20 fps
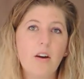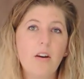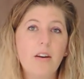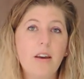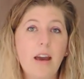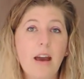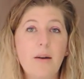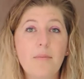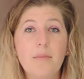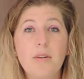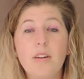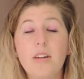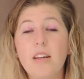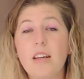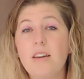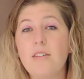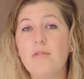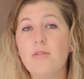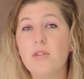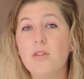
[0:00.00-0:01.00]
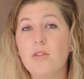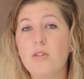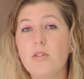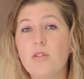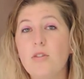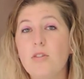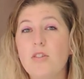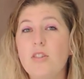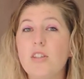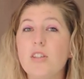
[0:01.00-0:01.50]
Okay, I'm going to give
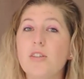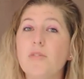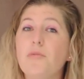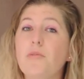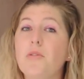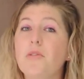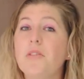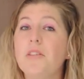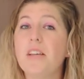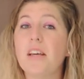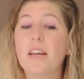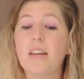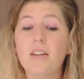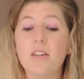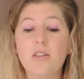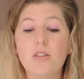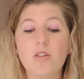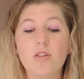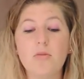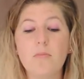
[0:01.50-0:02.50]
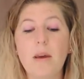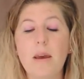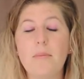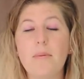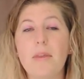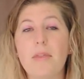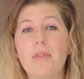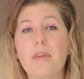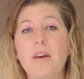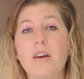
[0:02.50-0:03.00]
you just a few seconds to
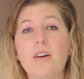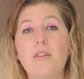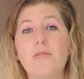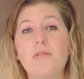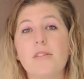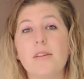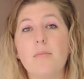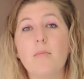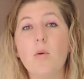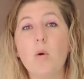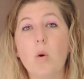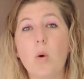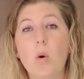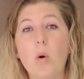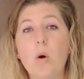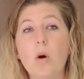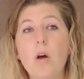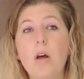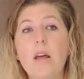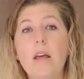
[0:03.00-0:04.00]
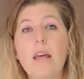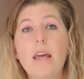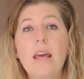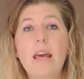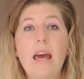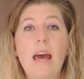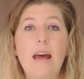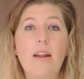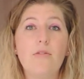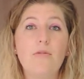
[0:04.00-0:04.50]
maybe think of some more
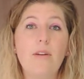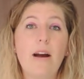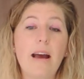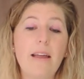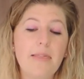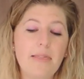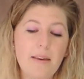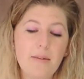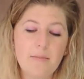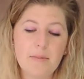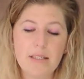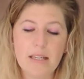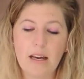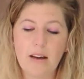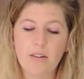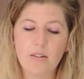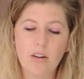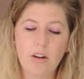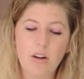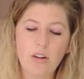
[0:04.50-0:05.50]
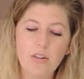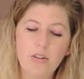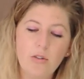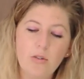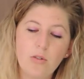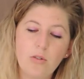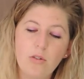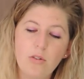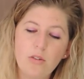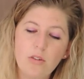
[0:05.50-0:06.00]
and write them down on
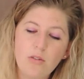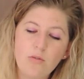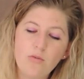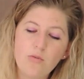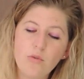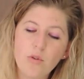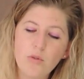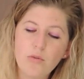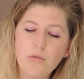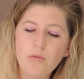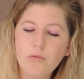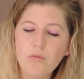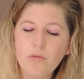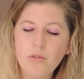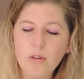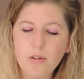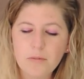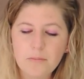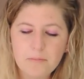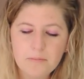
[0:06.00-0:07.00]
your roof.